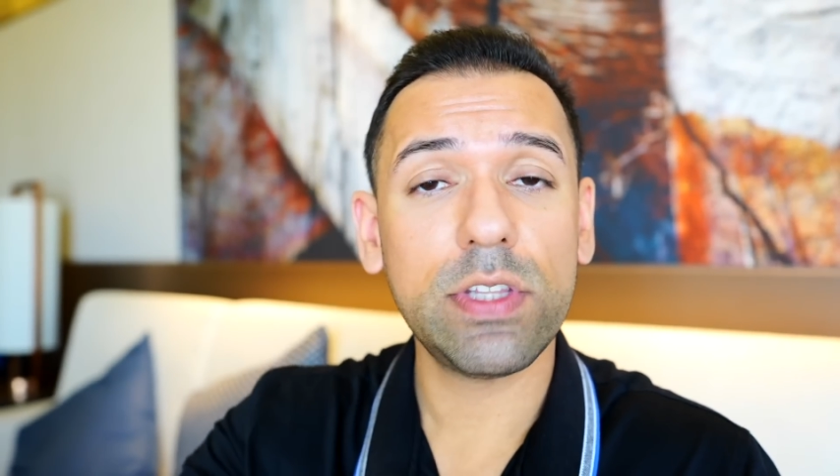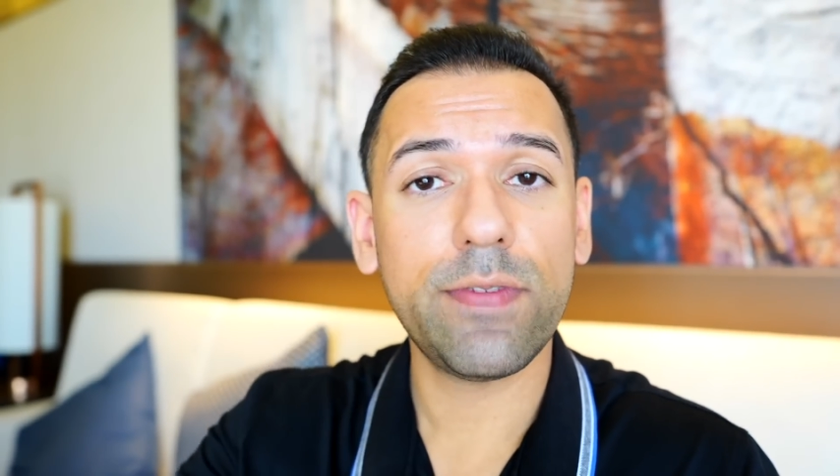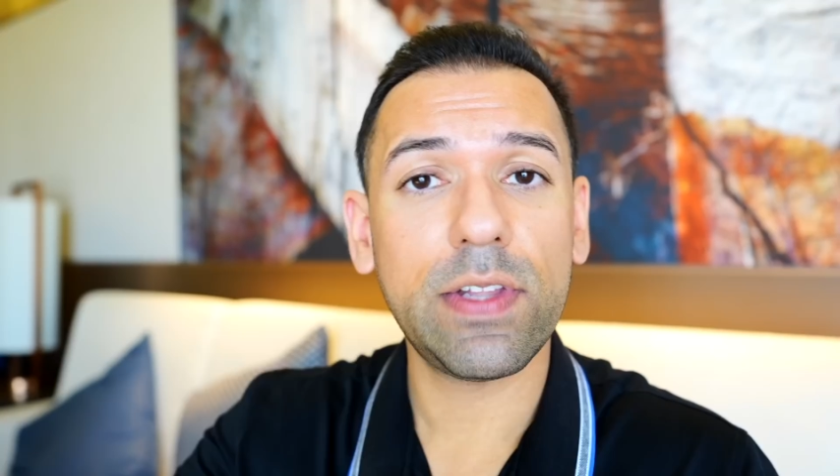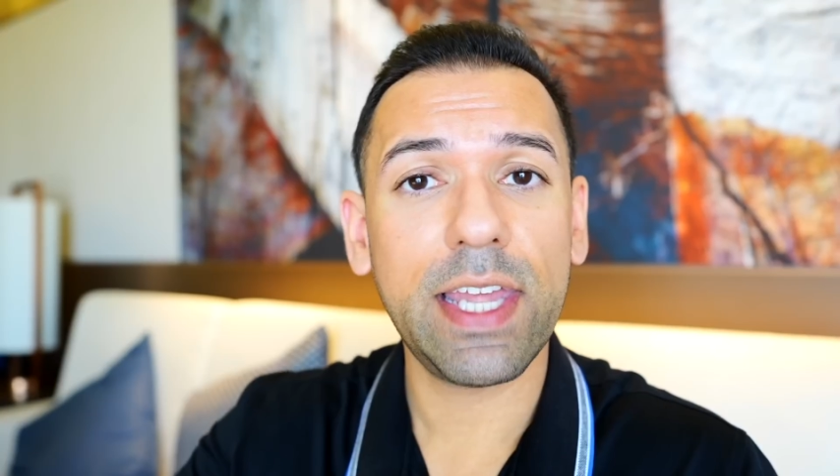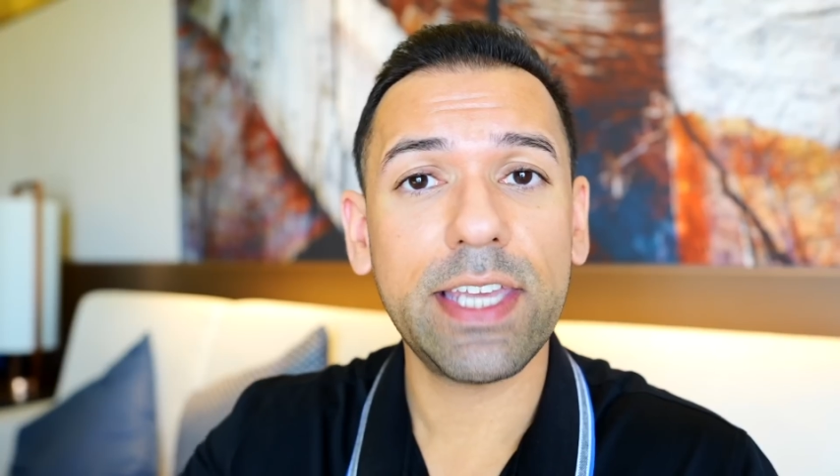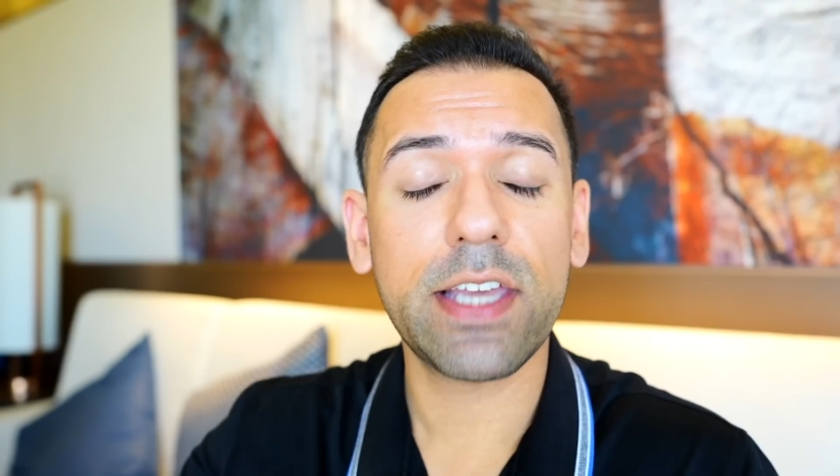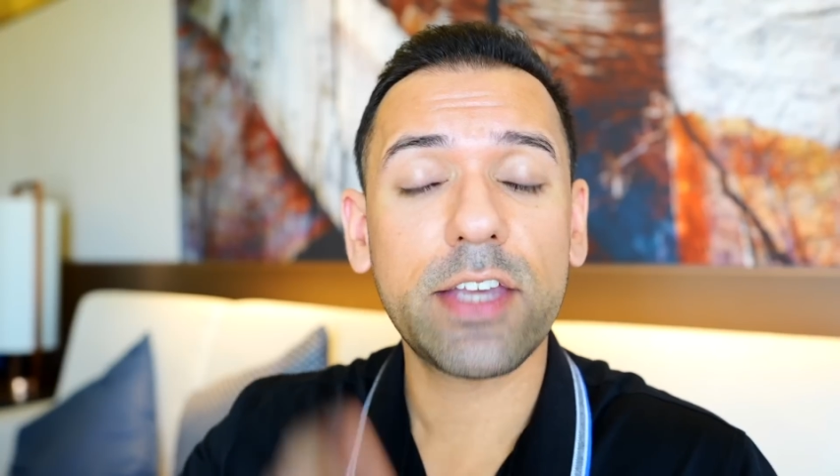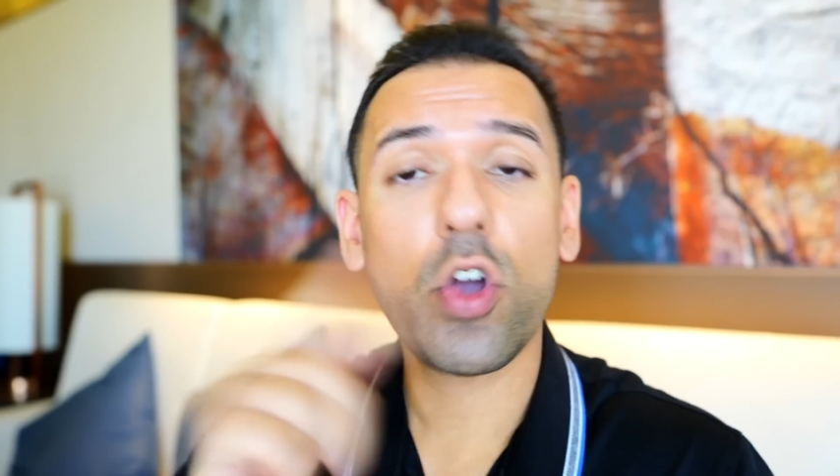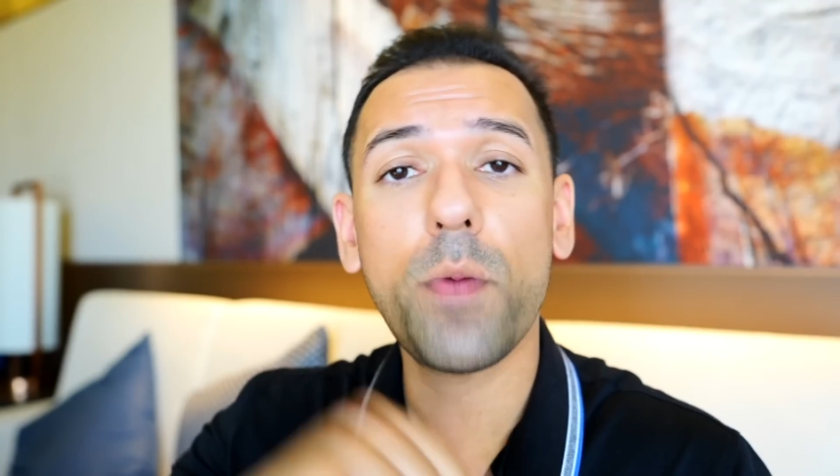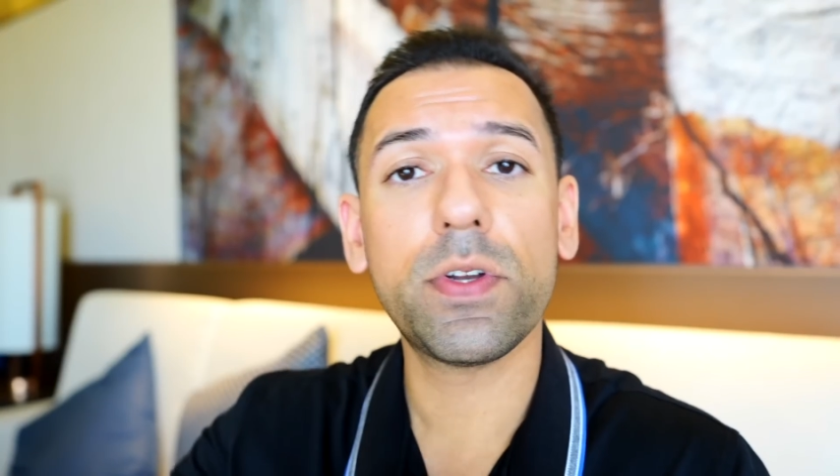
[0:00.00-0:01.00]
leave a
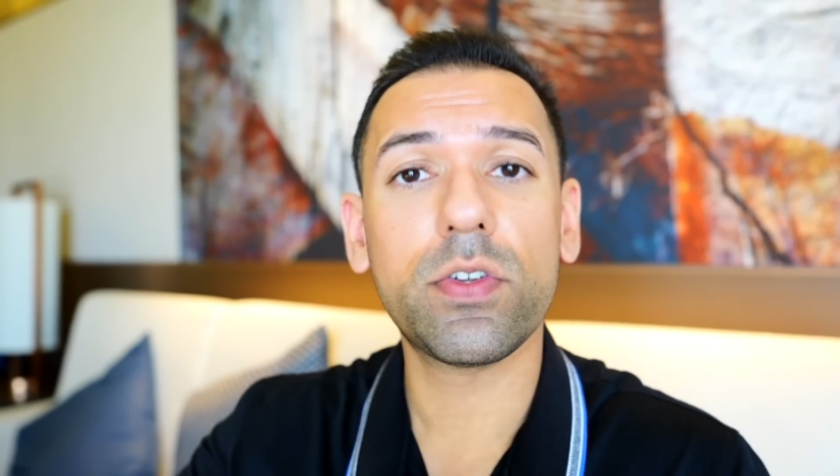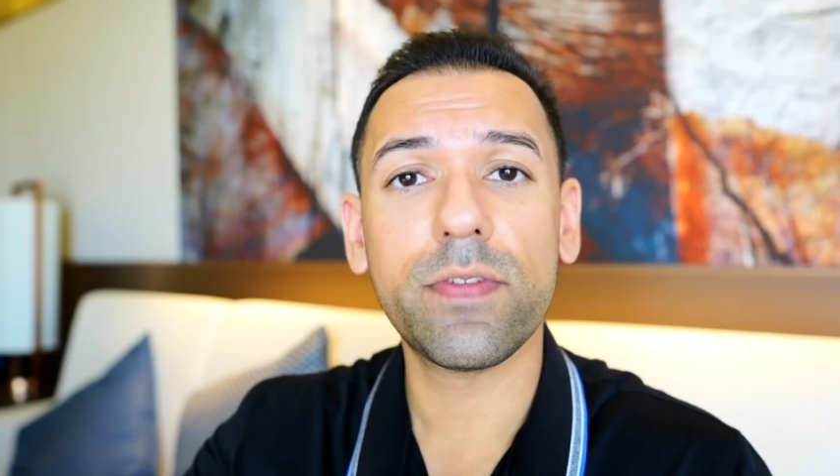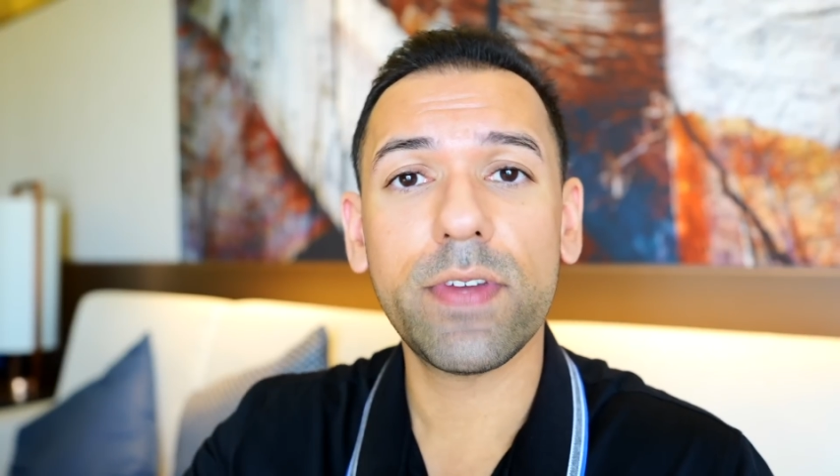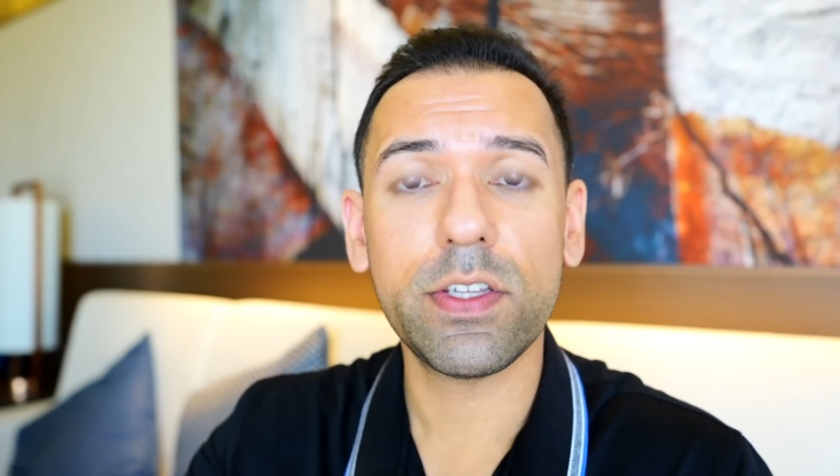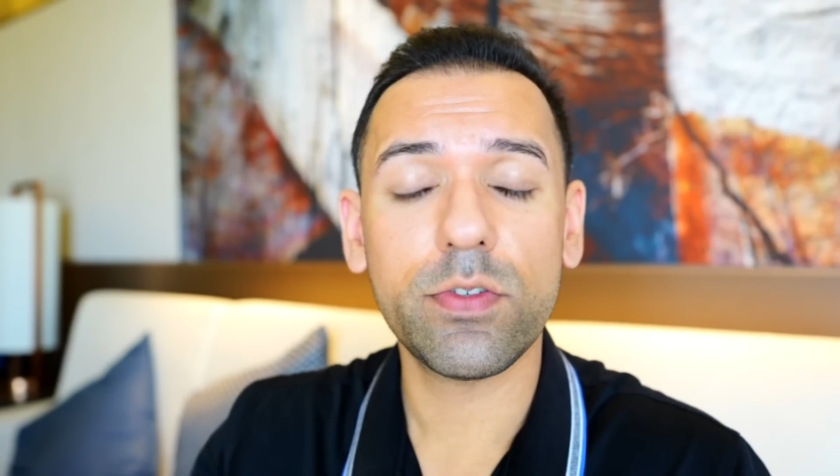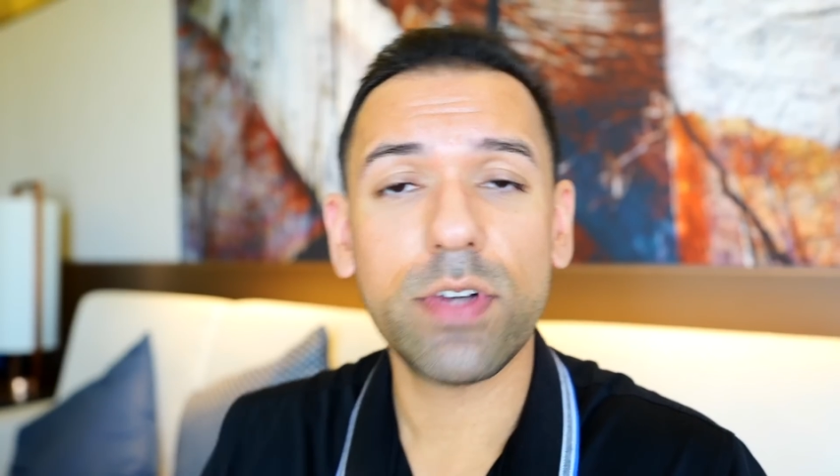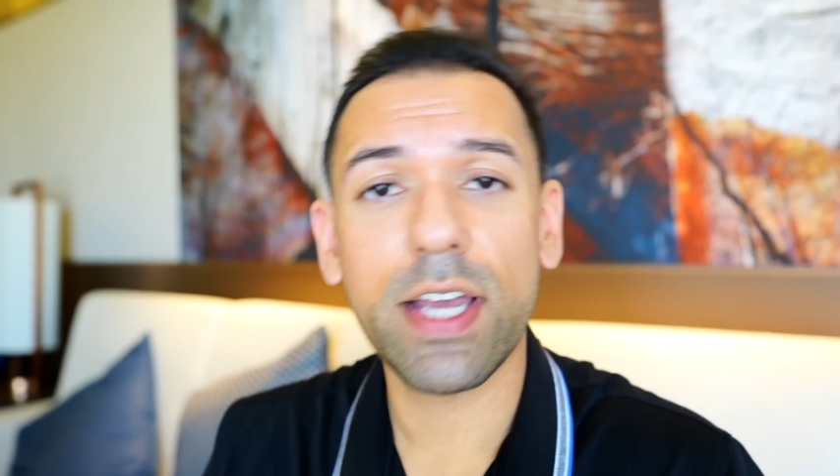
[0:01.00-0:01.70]
like, comment on the video,